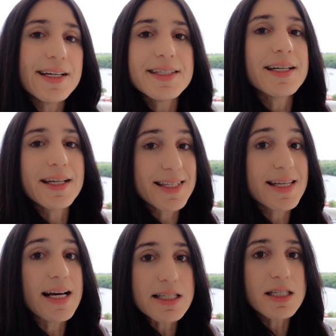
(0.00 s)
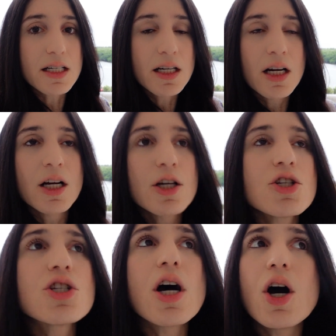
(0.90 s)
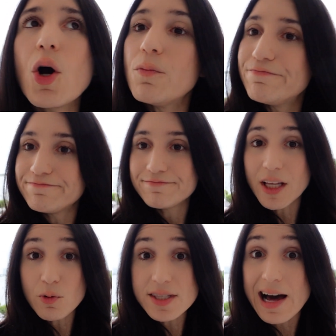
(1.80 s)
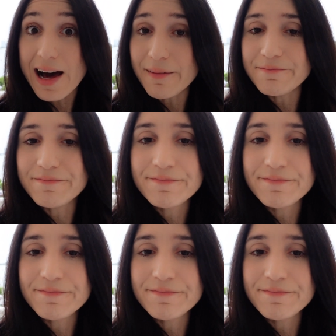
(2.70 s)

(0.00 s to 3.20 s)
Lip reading: it didn't exist. So there was that.